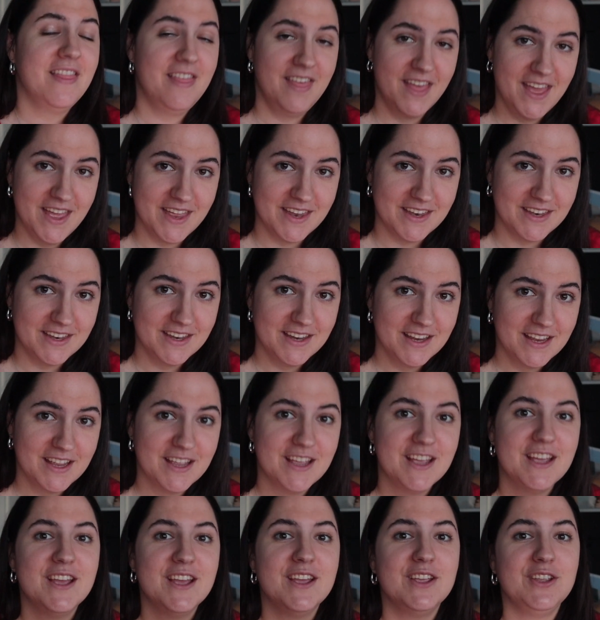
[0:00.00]
Then,
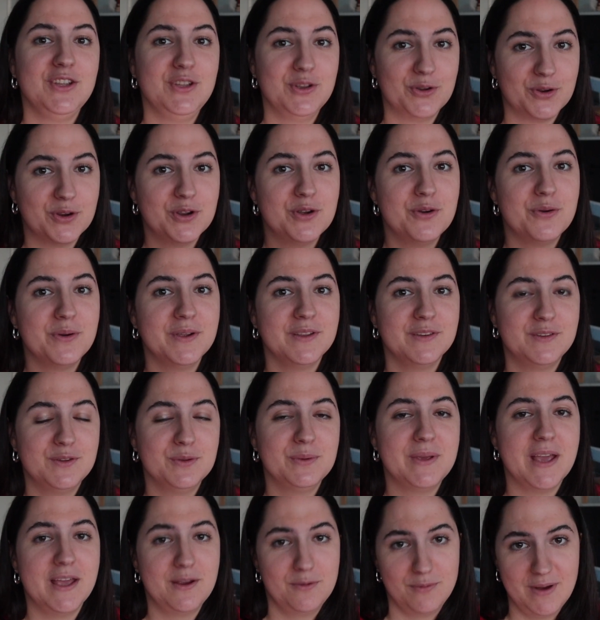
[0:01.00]
you're going to
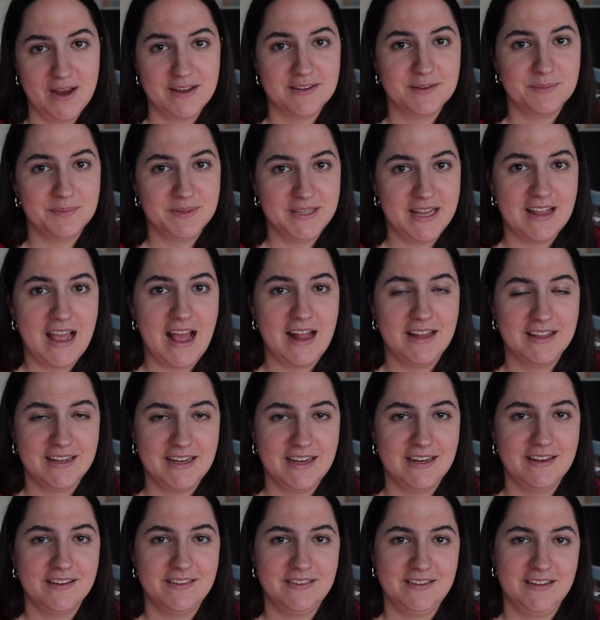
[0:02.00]
get randomly
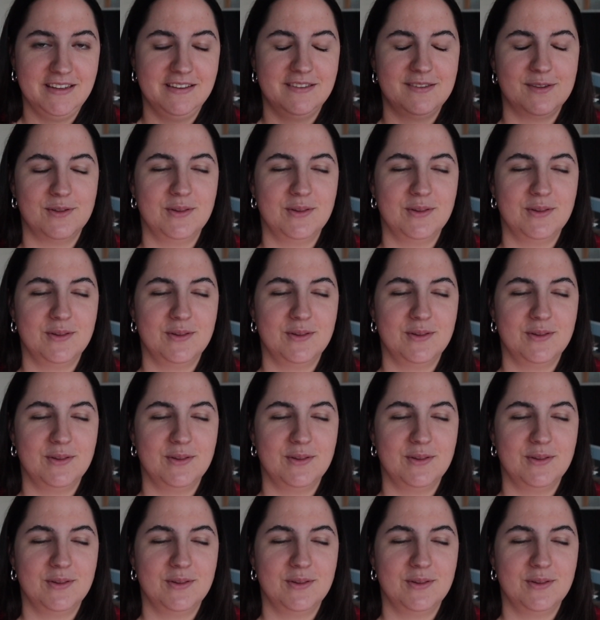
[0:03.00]
allocated seats.